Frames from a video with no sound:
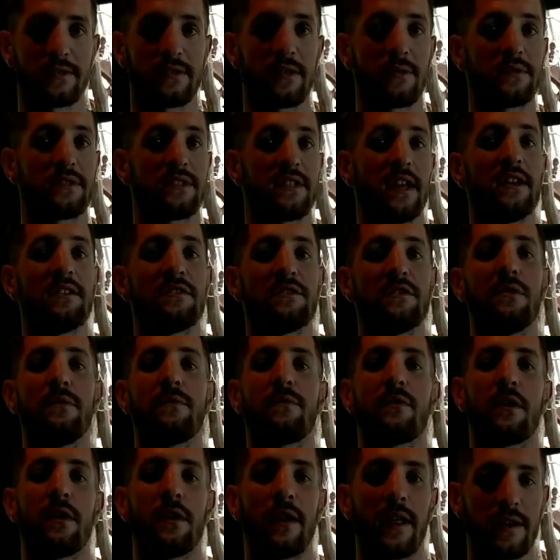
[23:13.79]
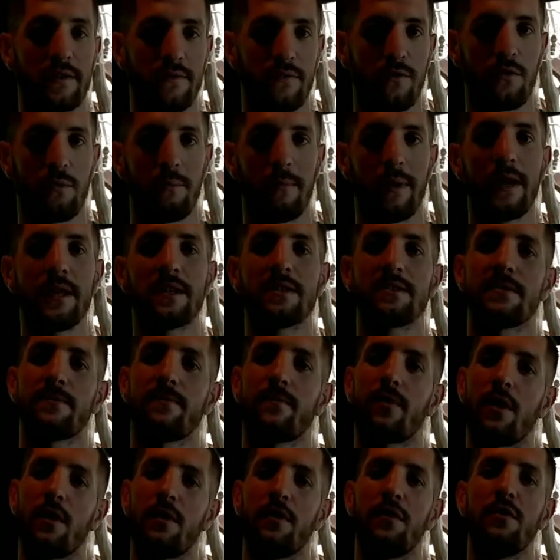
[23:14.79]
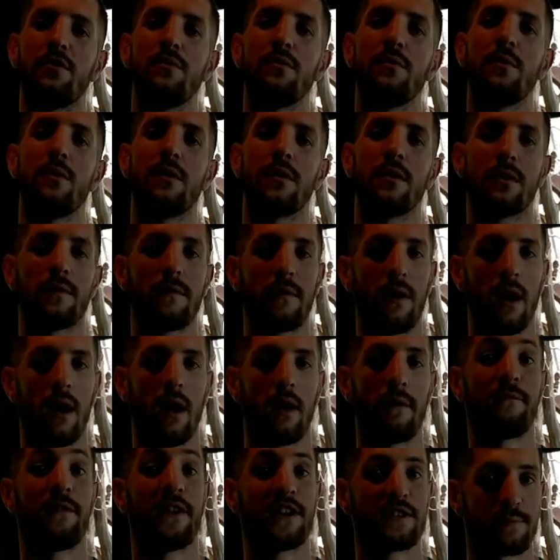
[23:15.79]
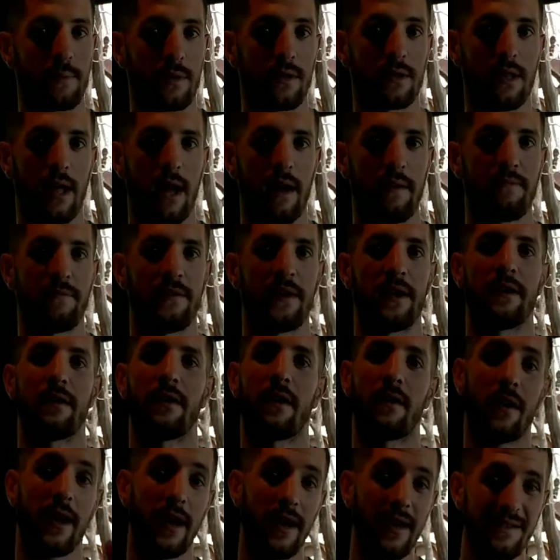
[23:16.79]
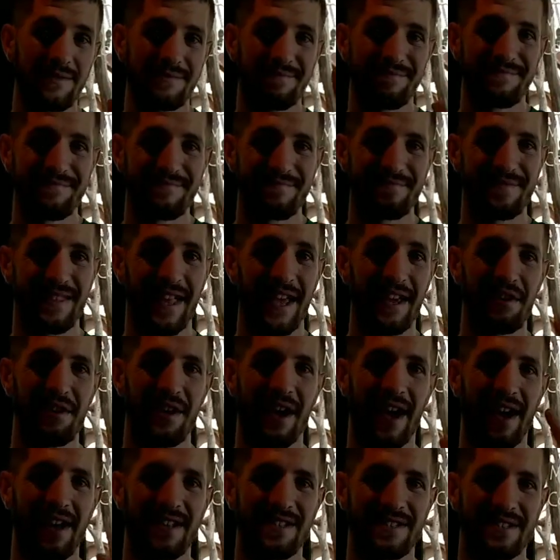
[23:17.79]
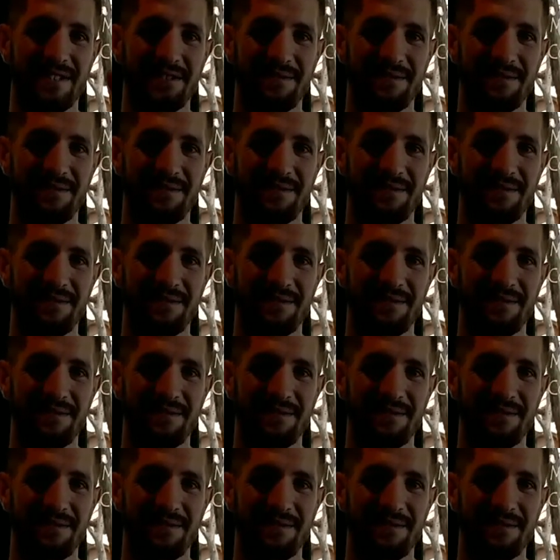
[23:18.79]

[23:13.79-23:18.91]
So stay tuned for the next few minutes for a new Facebook live feed, all right? Thank you guys.